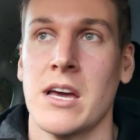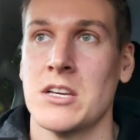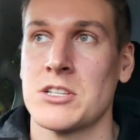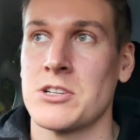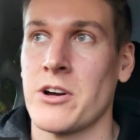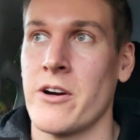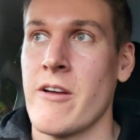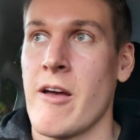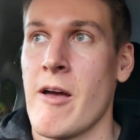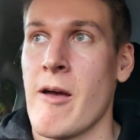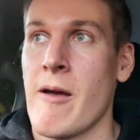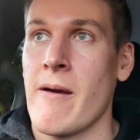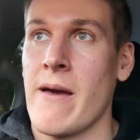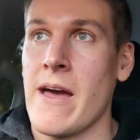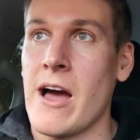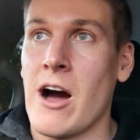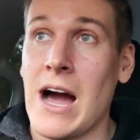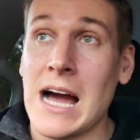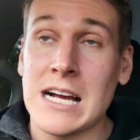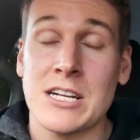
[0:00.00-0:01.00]
So
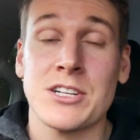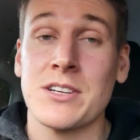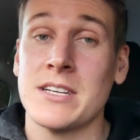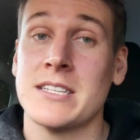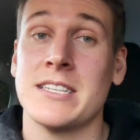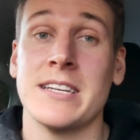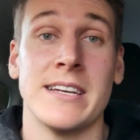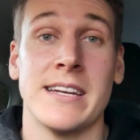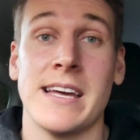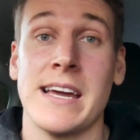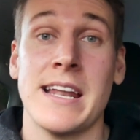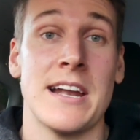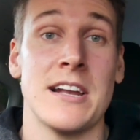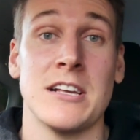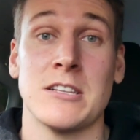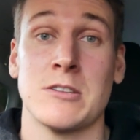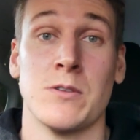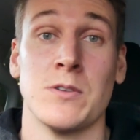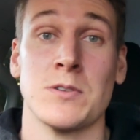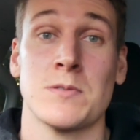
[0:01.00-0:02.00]
I actually didn't need
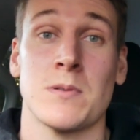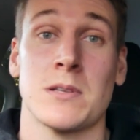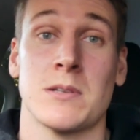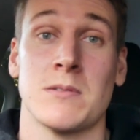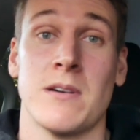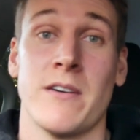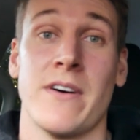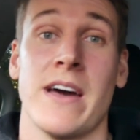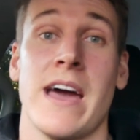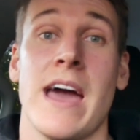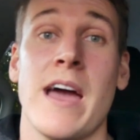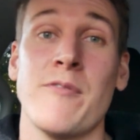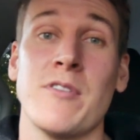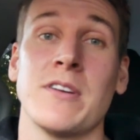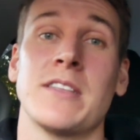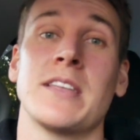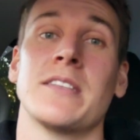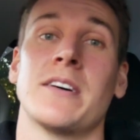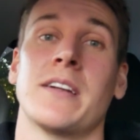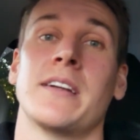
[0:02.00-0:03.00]
any tools whatsoever.
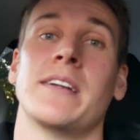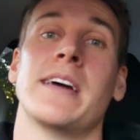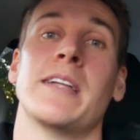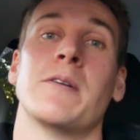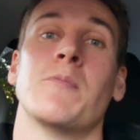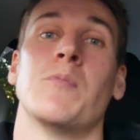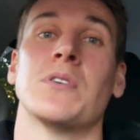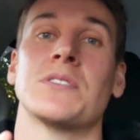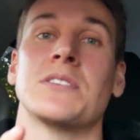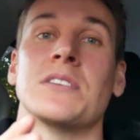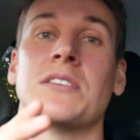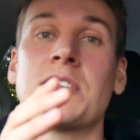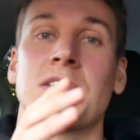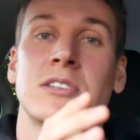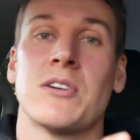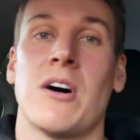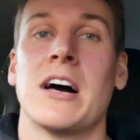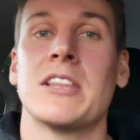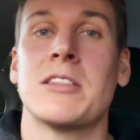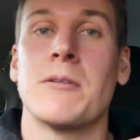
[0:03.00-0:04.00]
Everything that I needed was
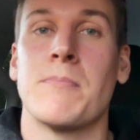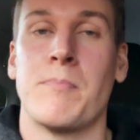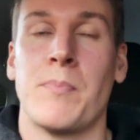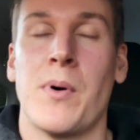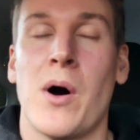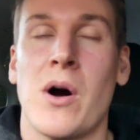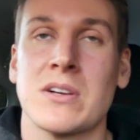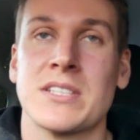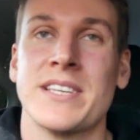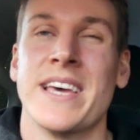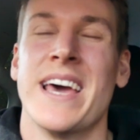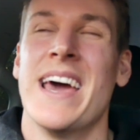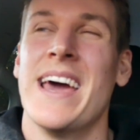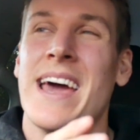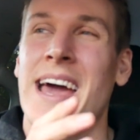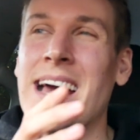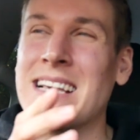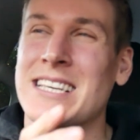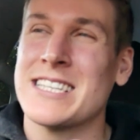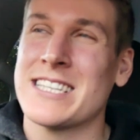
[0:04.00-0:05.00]
inside the box
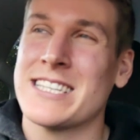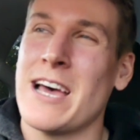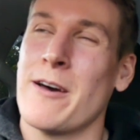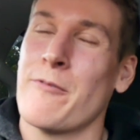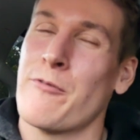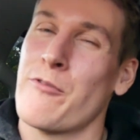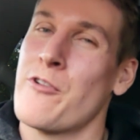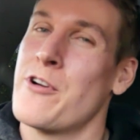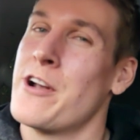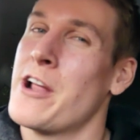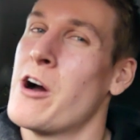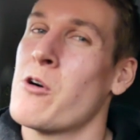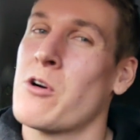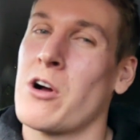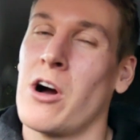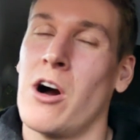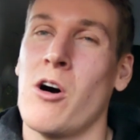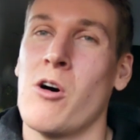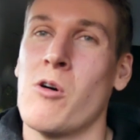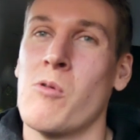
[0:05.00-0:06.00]
except for an
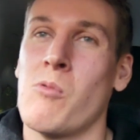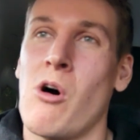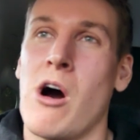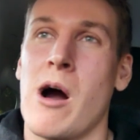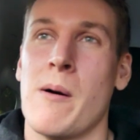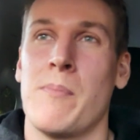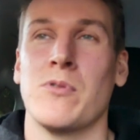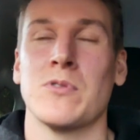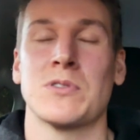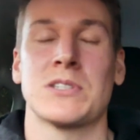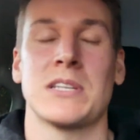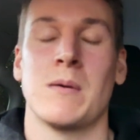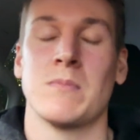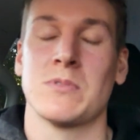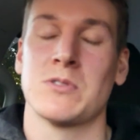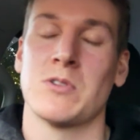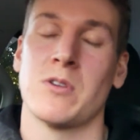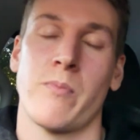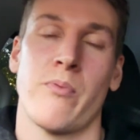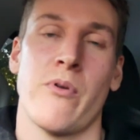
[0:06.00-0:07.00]
alcohol wipe or
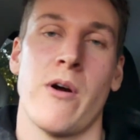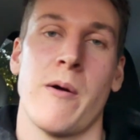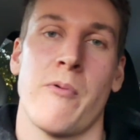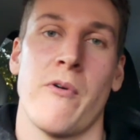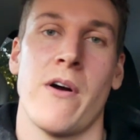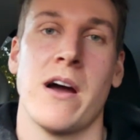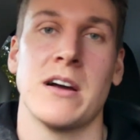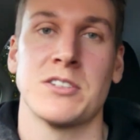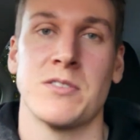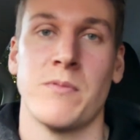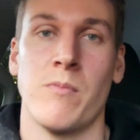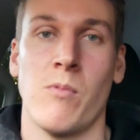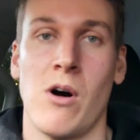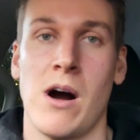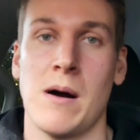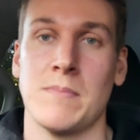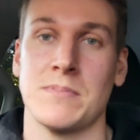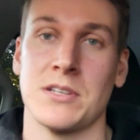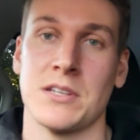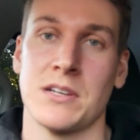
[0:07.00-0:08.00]
some sort of preparation
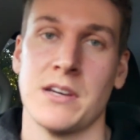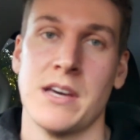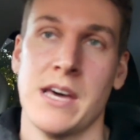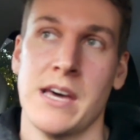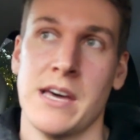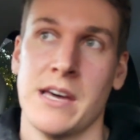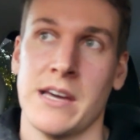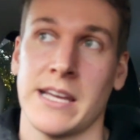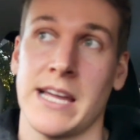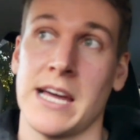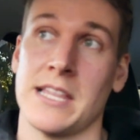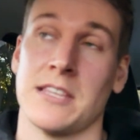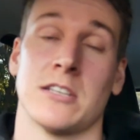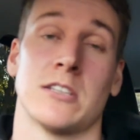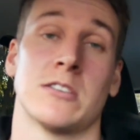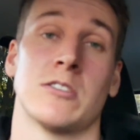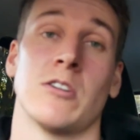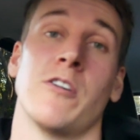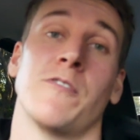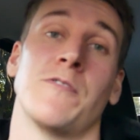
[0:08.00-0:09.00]
wipe to get the
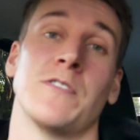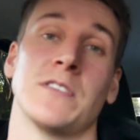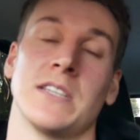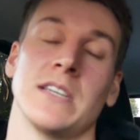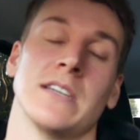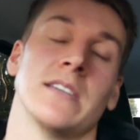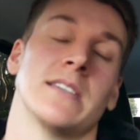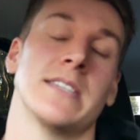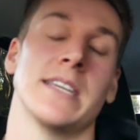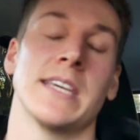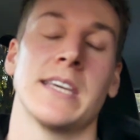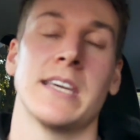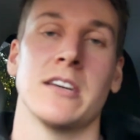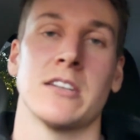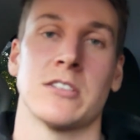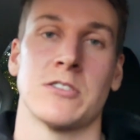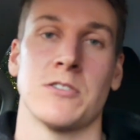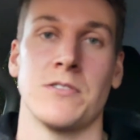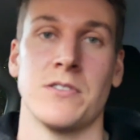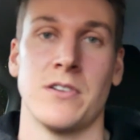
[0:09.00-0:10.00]
surface that you're sticking
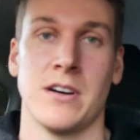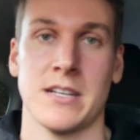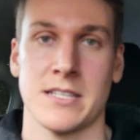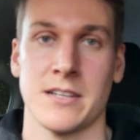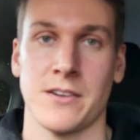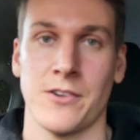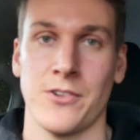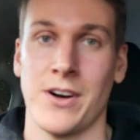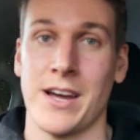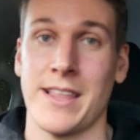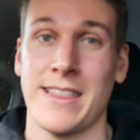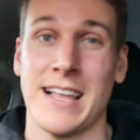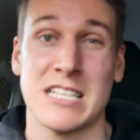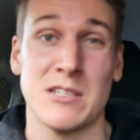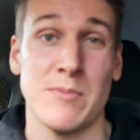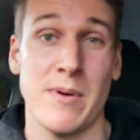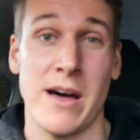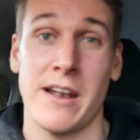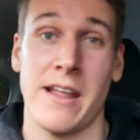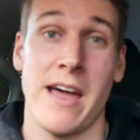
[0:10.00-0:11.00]
it to nice and clean.
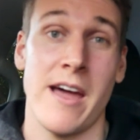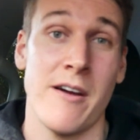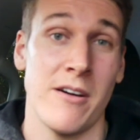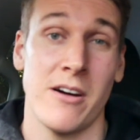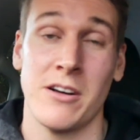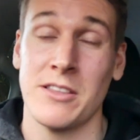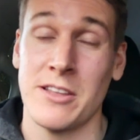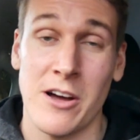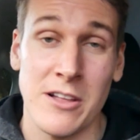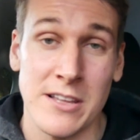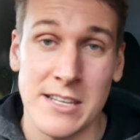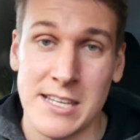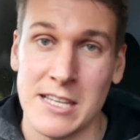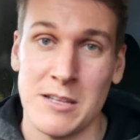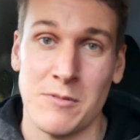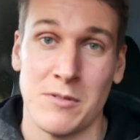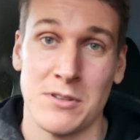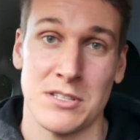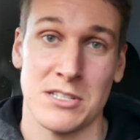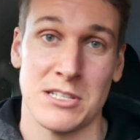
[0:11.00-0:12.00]
That's about the only thing
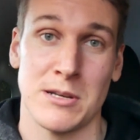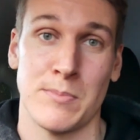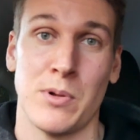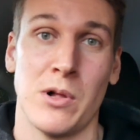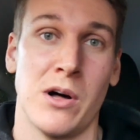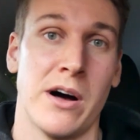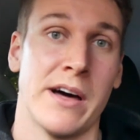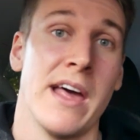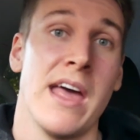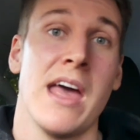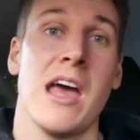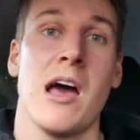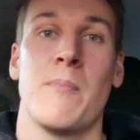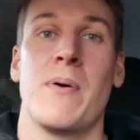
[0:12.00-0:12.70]
that wasn't supplied.